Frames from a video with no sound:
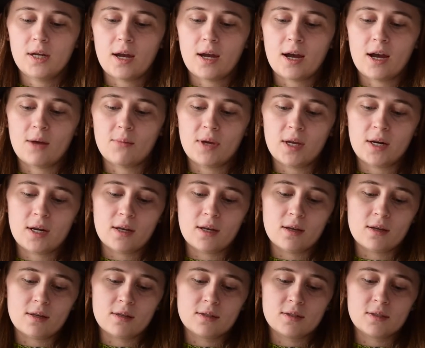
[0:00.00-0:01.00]
It
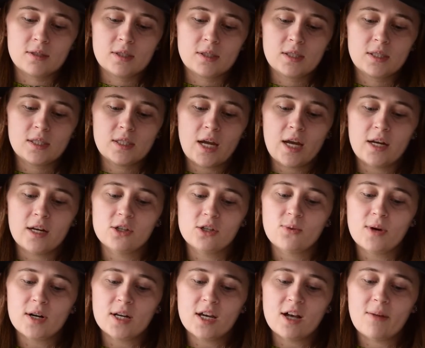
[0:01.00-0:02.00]
is
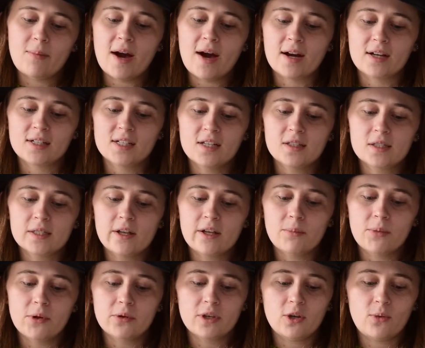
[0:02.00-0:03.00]
80/20 alpaca tencel,
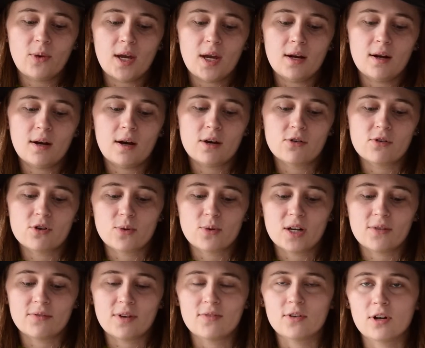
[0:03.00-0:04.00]
bulky weight,
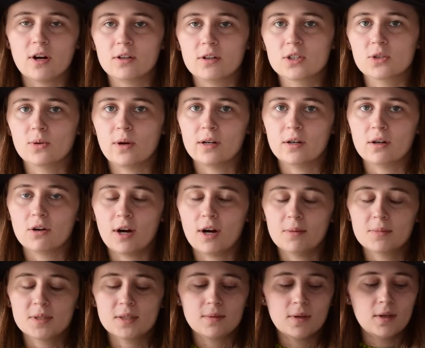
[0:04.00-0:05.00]
125 yards to 100
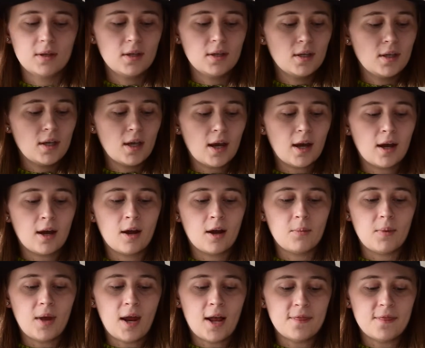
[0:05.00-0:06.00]
grams.
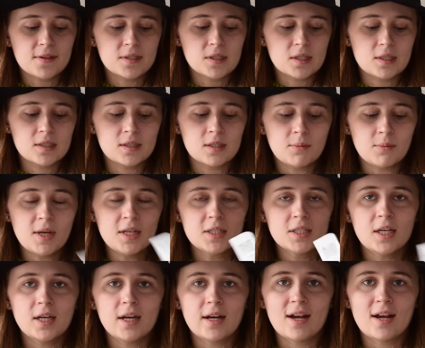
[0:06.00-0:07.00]
And this is
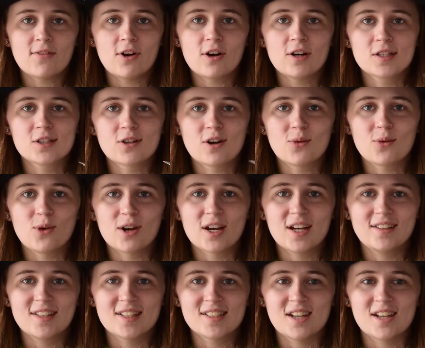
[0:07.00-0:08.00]
amazing, and I've already started
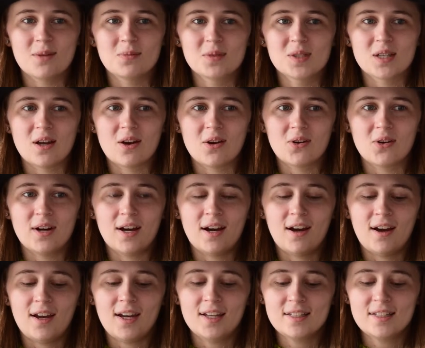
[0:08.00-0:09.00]
working this up, so
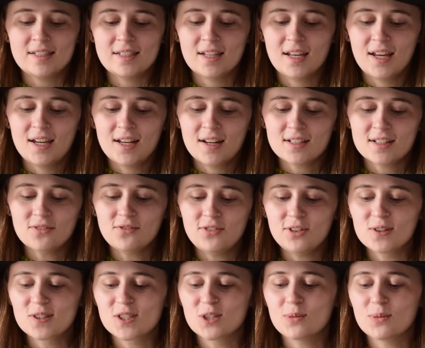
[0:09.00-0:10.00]
it doesn't
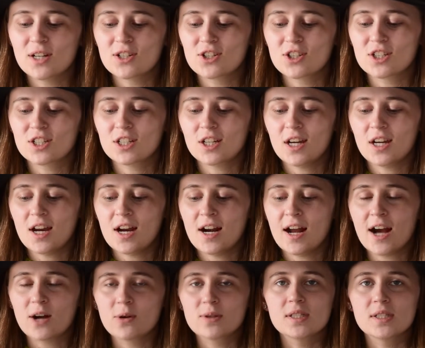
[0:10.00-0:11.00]
feel so much an
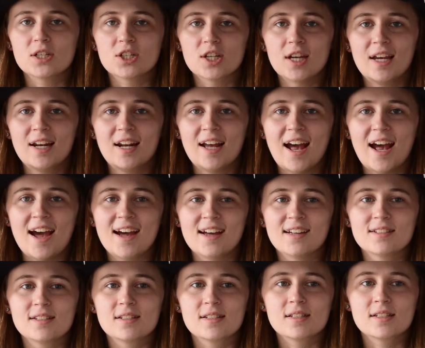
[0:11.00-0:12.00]
acquisition
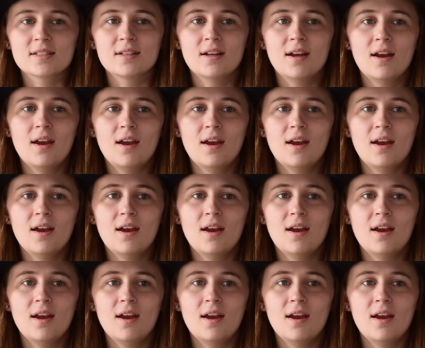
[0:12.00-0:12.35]
as